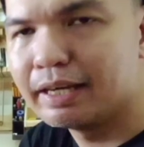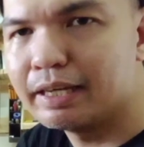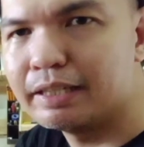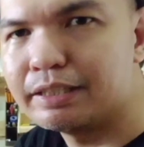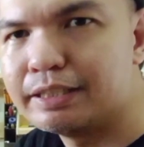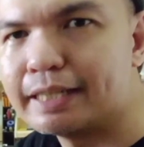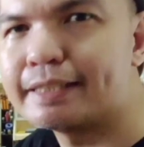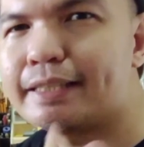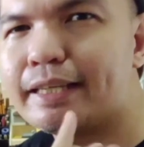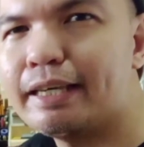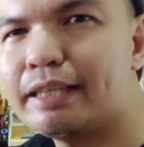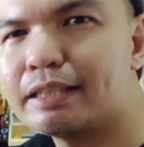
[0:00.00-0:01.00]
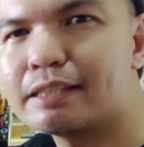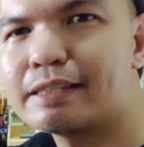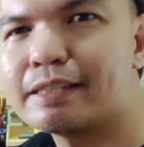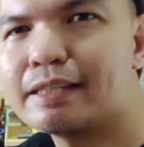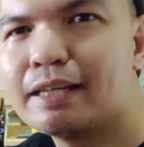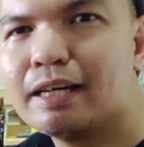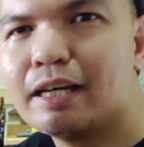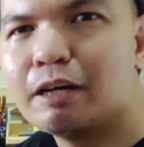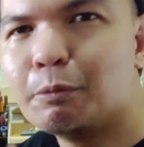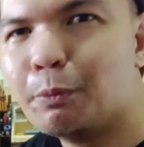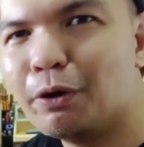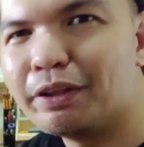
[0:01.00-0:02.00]
it just eats
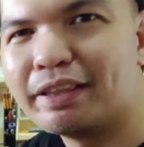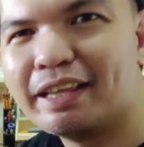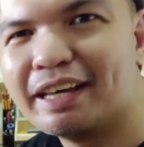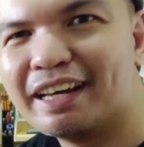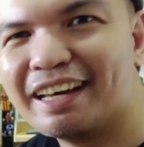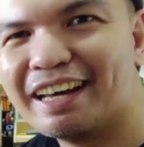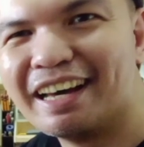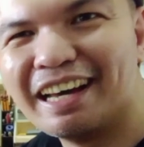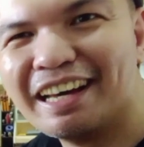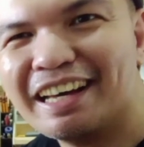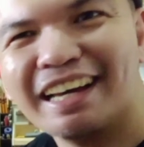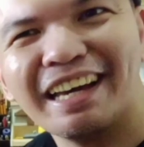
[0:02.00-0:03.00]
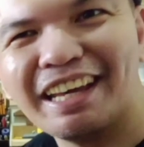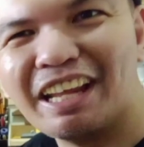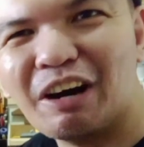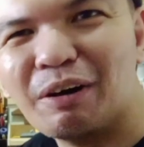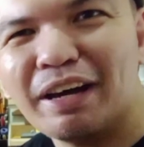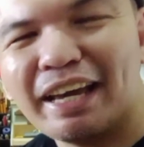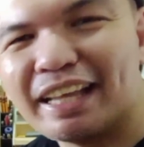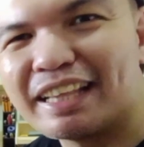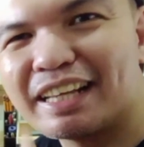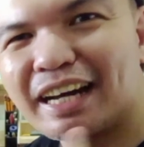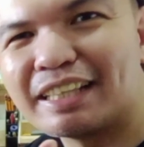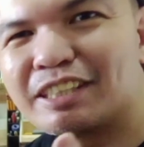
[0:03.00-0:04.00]
wood. You know,
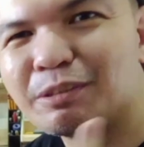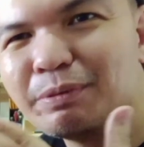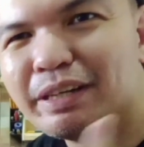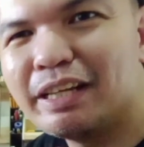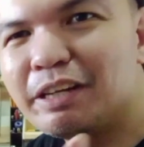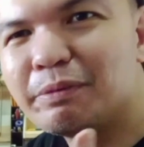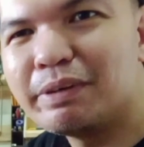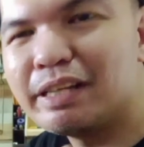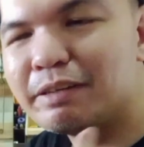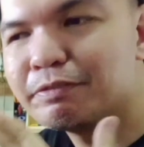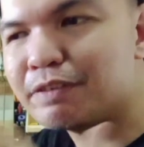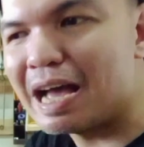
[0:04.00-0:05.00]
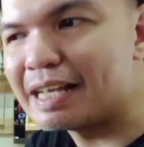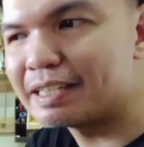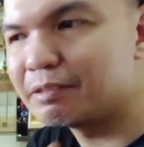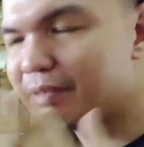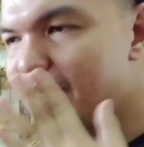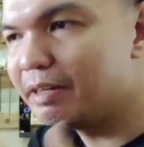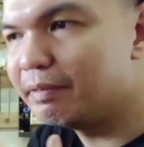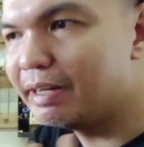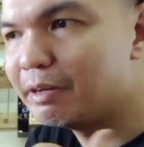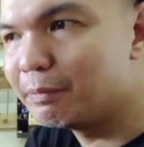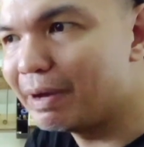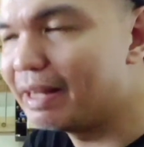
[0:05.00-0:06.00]
it cuts really fast,
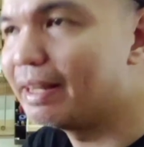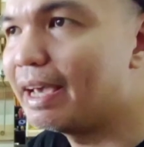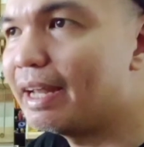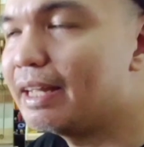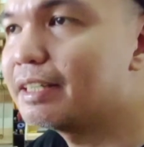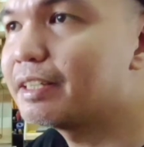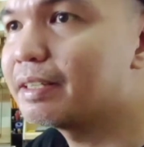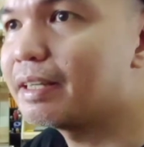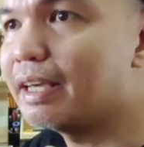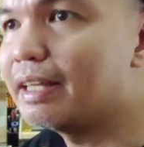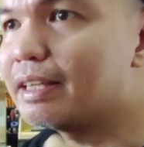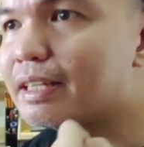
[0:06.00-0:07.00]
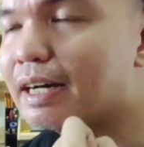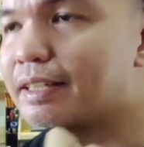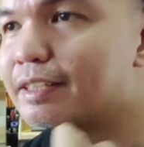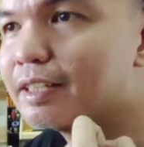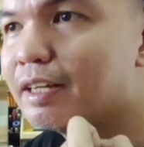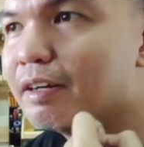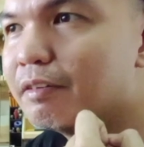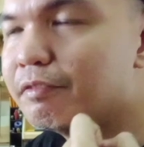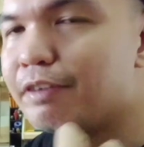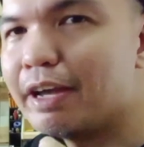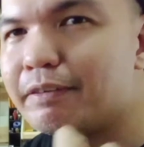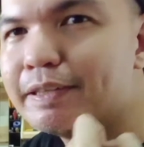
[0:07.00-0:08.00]
really well. And it cuts
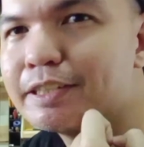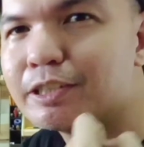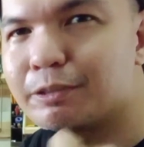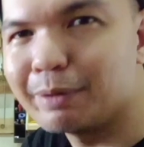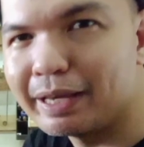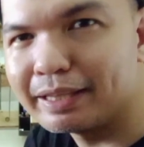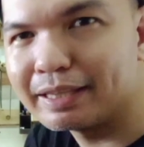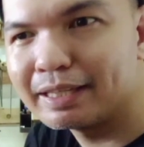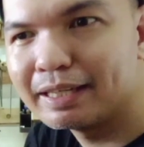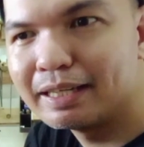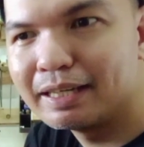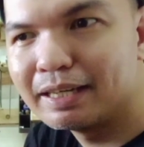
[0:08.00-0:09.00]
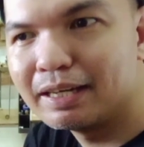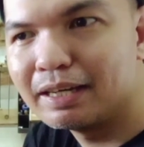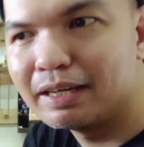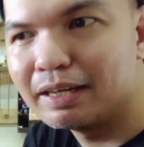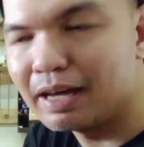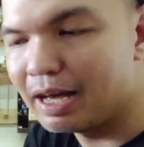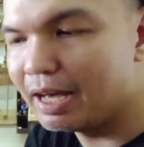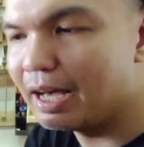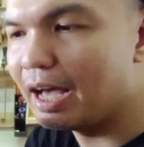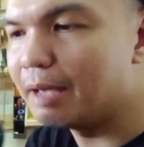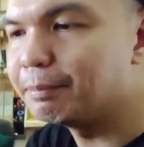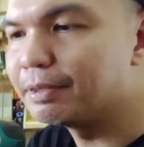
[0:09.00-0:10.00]
very straight.
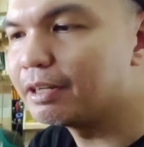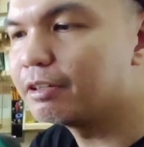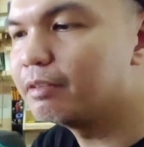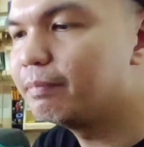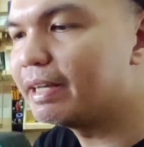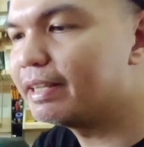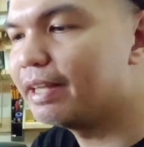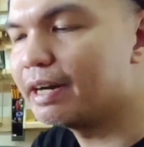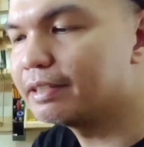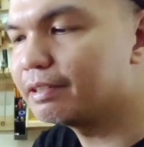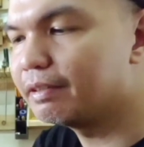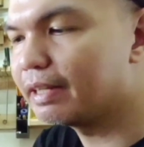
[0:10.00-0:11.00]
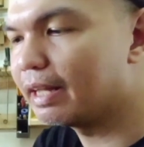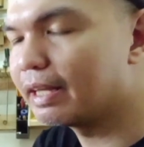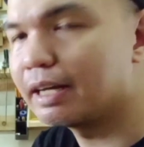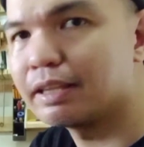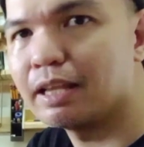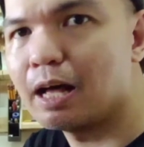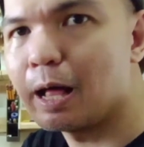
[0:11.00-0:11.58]
I put a good blade there so it can cut